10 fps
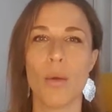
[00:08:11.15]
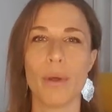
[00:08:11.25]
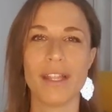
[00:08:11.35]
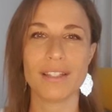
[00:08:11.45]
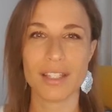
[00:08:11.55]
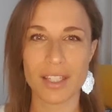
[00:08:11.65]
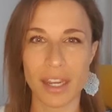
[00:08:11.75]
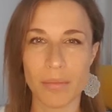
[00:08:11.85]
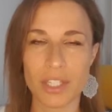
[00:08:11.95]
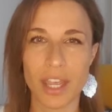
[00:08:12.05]
But at the
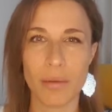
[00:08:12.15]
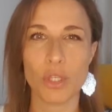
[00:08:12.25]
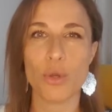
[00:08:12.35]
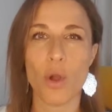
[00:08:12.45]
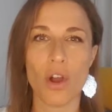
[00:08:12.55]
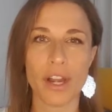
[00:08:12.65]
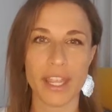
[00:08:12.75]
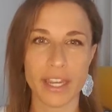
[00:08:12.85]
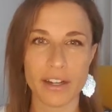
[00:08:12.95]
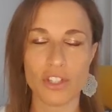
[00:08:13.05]
same time, you are
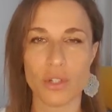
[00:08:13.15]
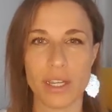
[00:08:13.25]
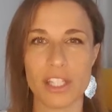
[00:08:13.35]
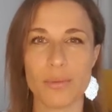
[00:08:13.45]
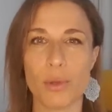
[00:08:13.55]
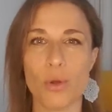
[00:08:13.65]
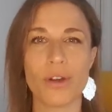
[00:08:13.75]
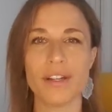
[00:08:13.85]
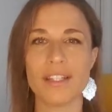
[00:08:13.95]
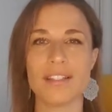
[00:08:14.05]
here to
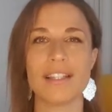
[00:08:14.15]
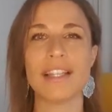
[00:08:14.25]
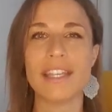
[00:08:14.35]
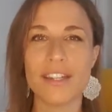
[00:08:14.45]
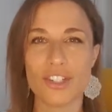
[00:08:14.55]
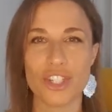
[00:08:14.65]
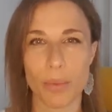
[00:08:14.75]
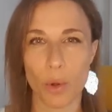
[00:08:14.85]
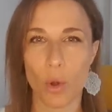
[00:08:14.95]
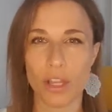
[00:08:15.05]
explore these
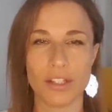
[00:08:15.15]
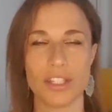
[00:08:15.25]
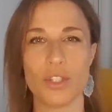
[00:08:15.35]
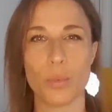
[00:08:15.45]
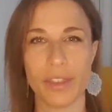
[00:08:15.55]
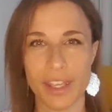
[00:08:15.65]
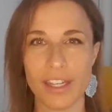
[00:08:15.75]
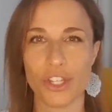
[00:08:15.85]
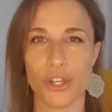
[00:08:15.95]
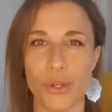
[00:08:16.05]
leadership qualities
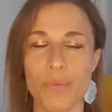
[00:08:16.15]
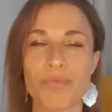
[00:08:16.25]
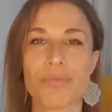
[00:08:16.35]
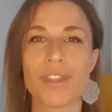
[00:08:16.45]
within you.